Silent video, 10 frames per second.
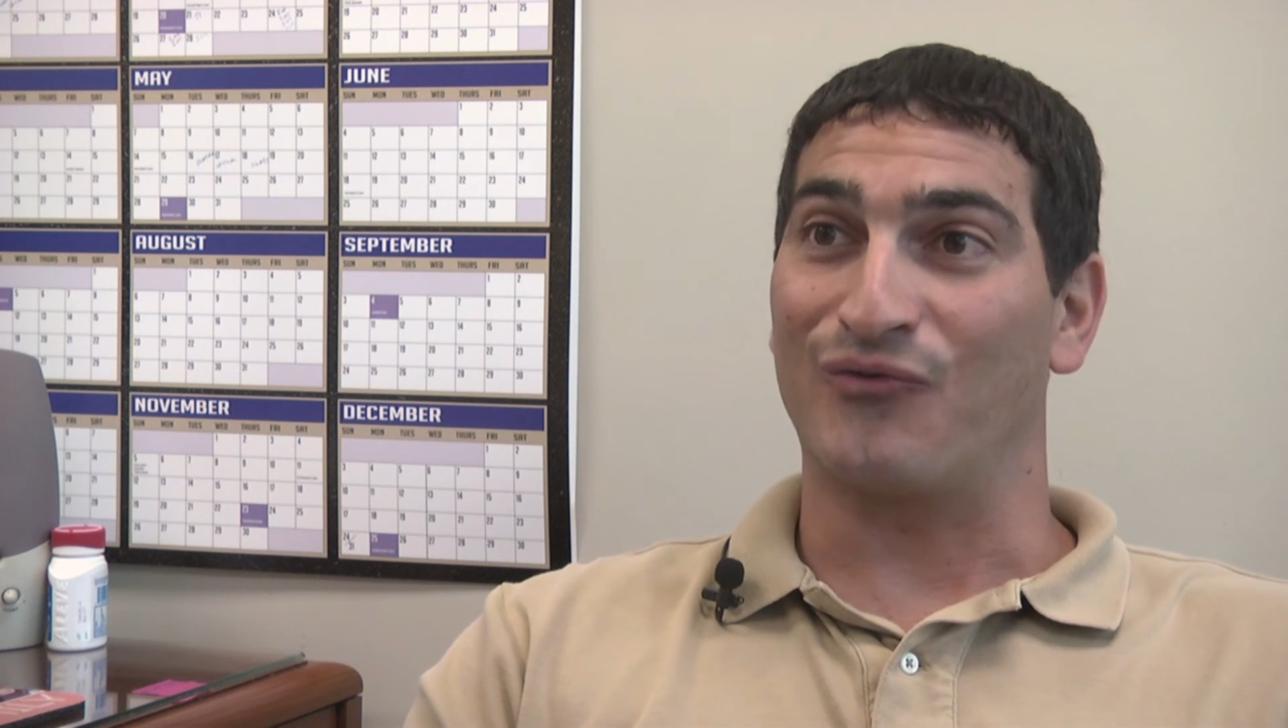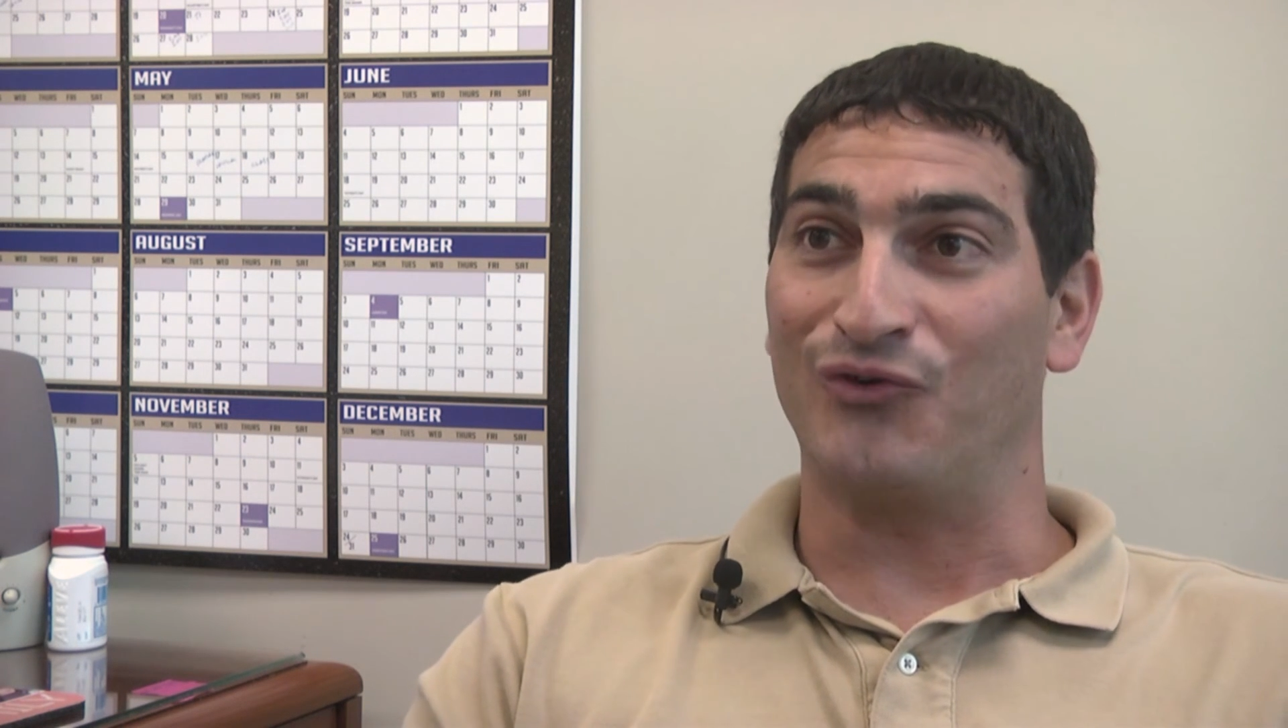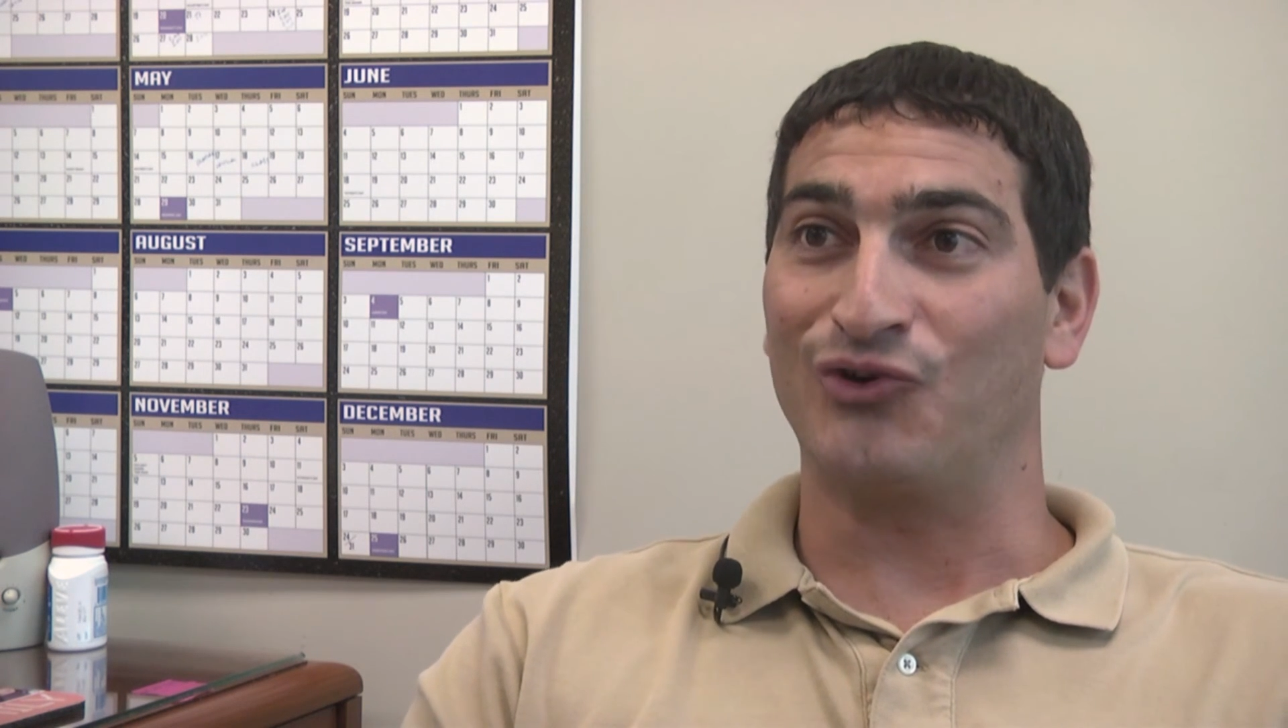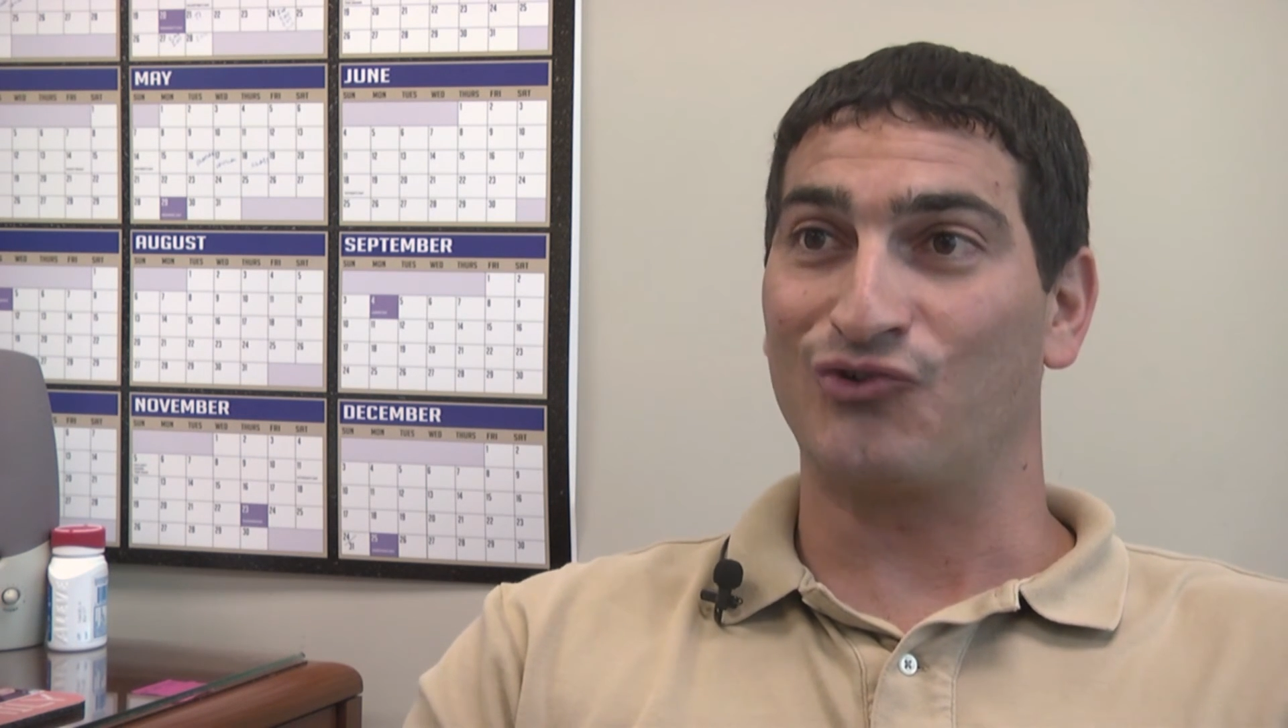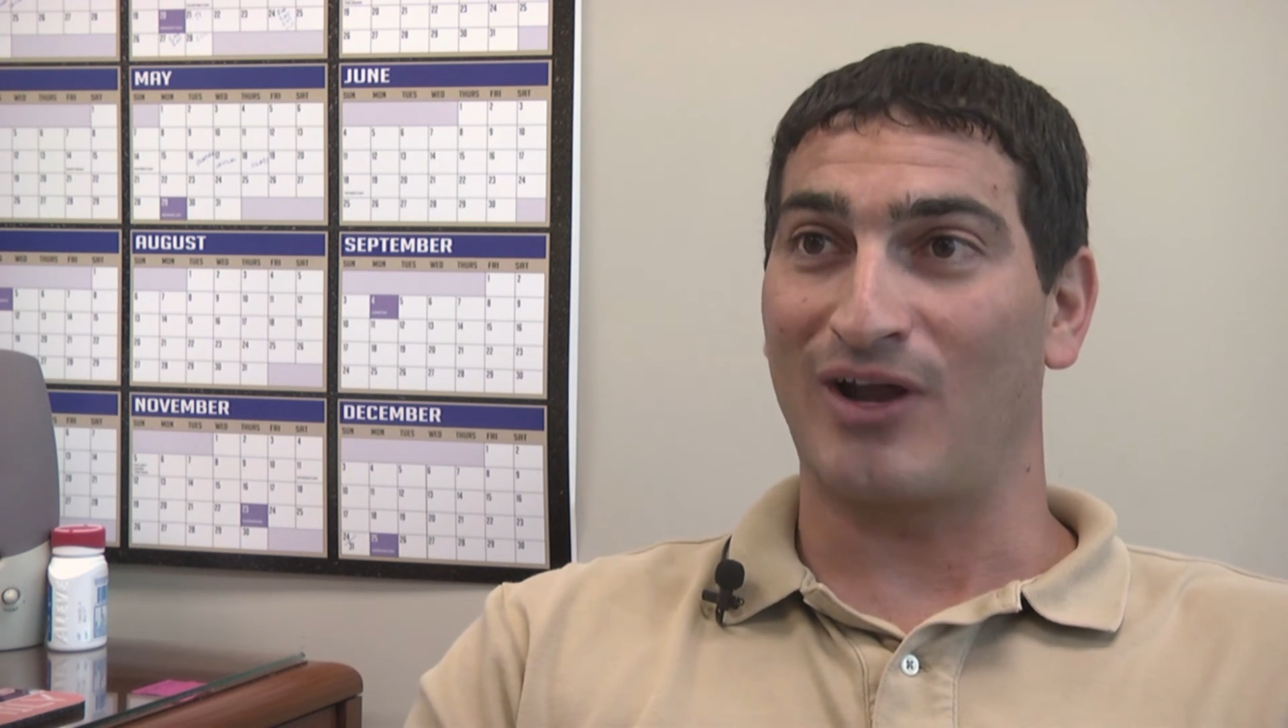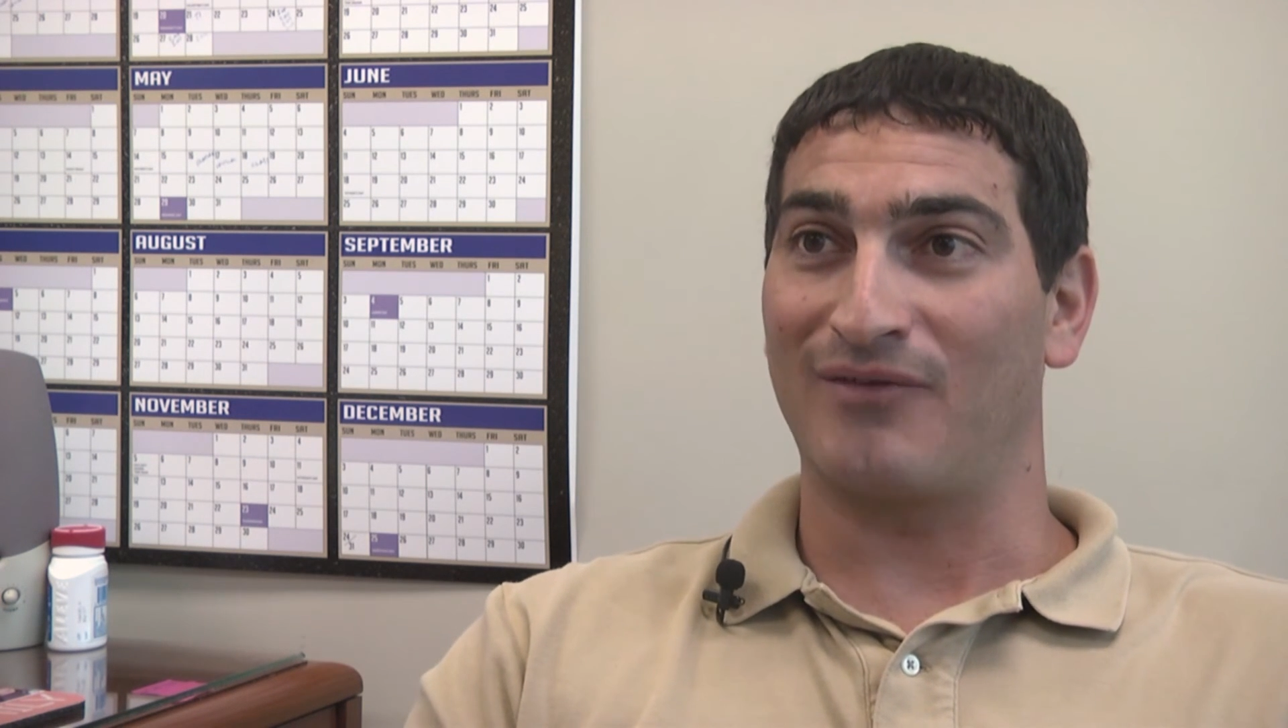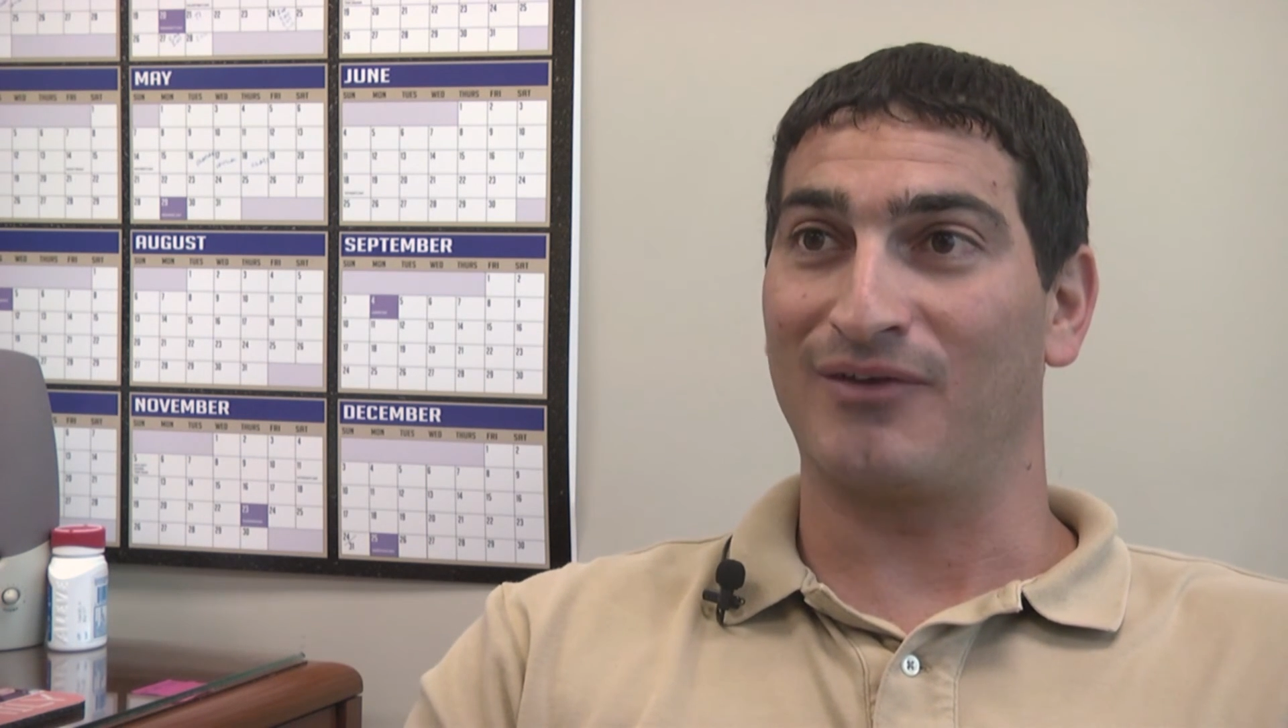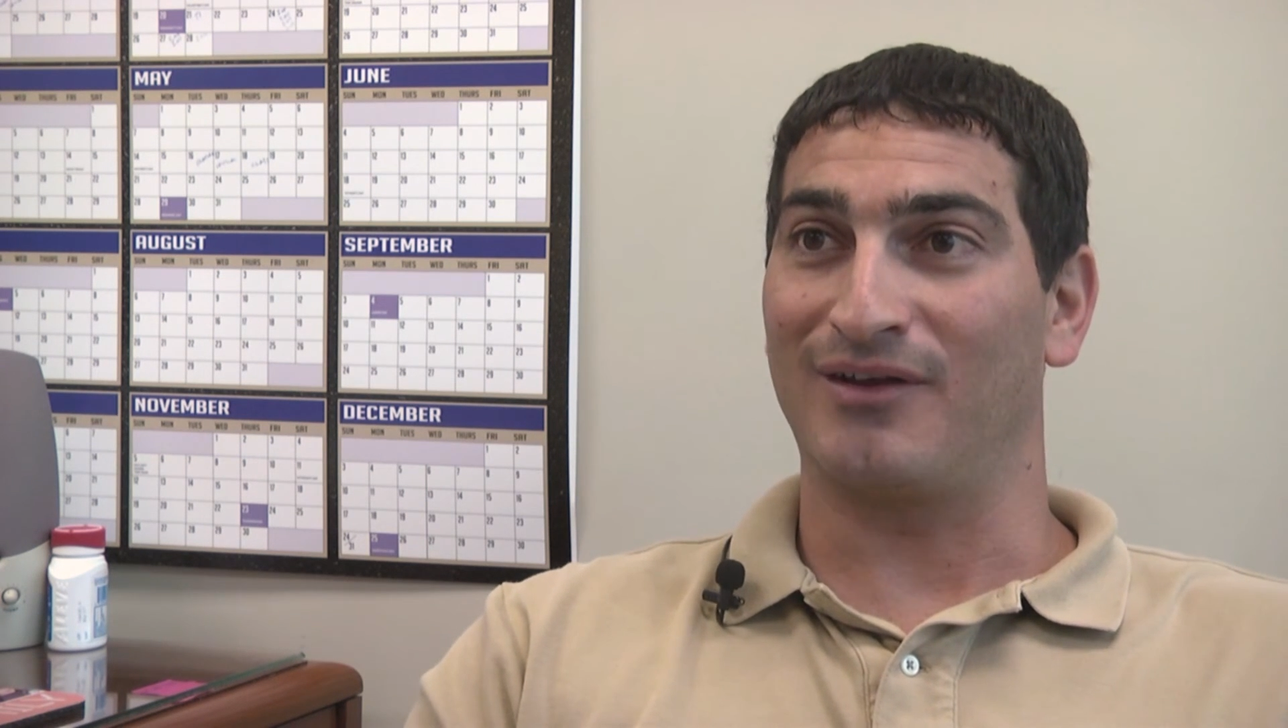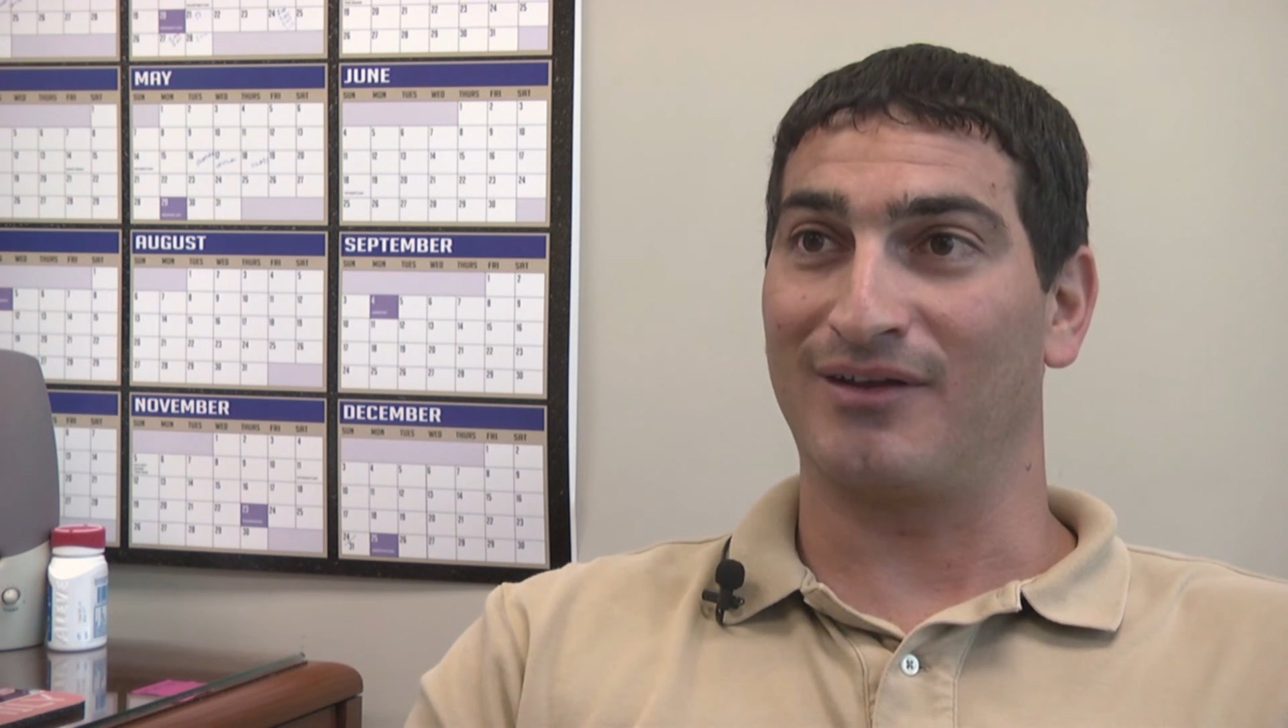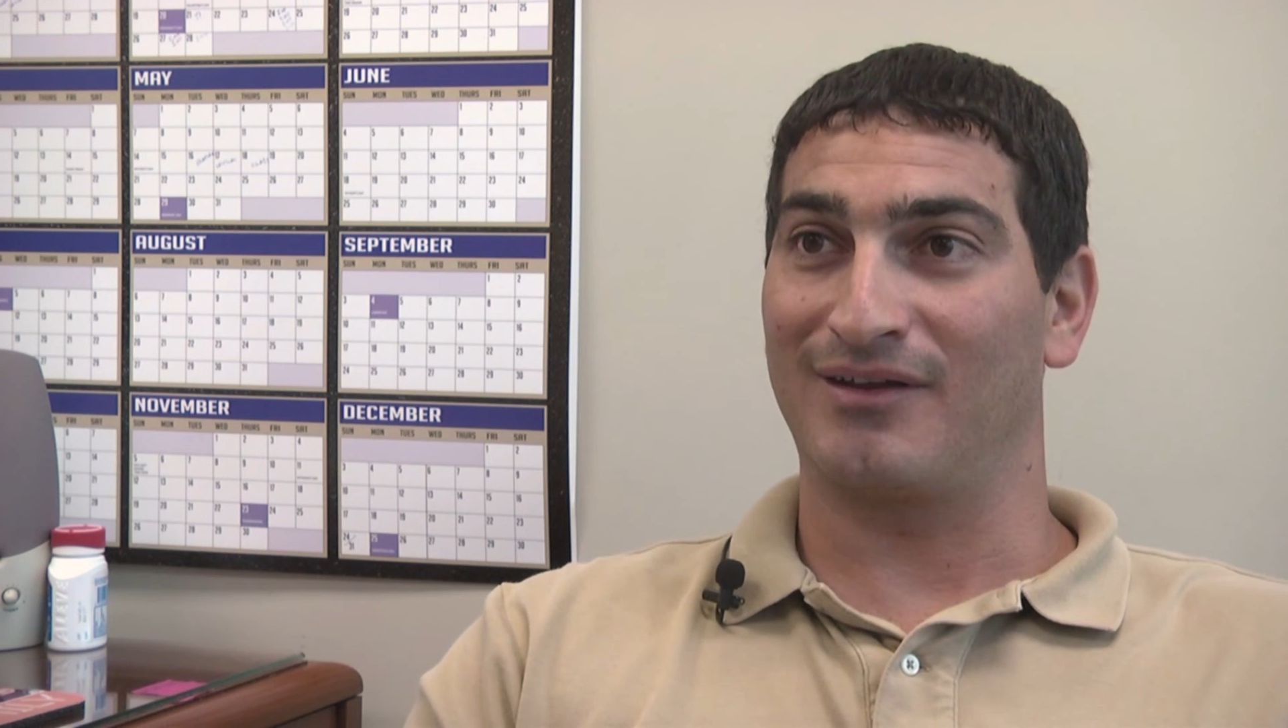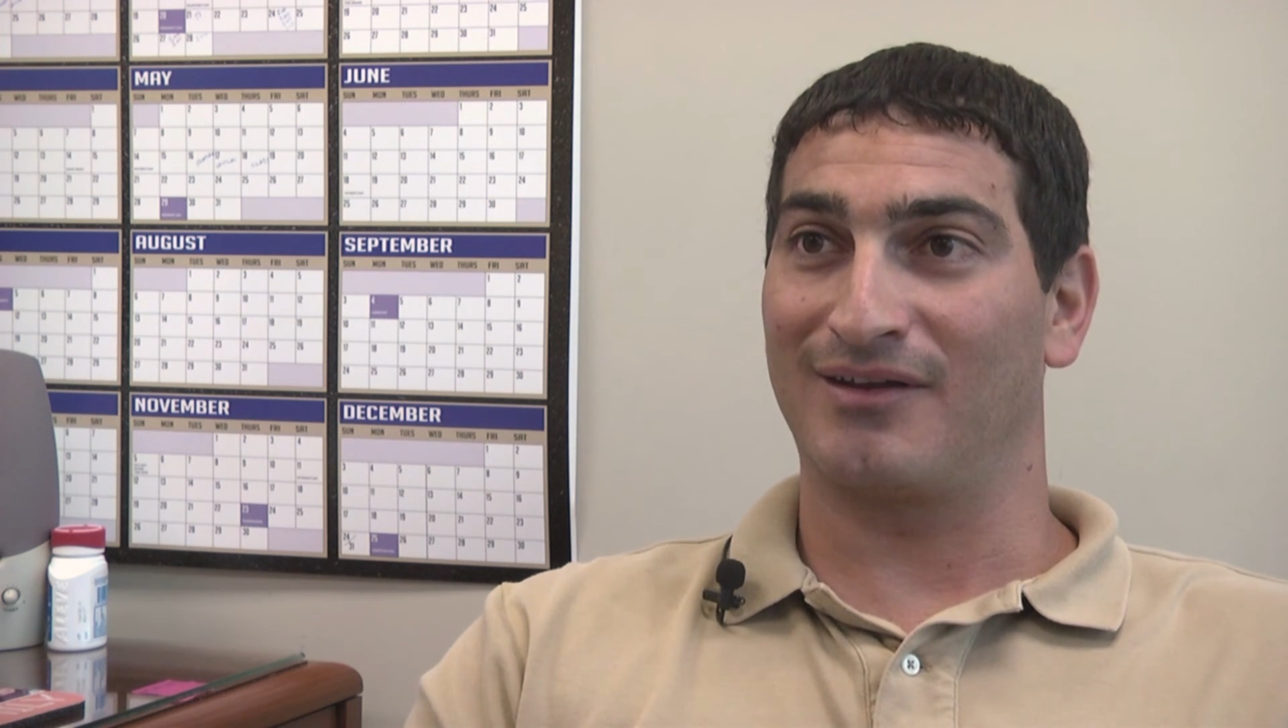foot traffic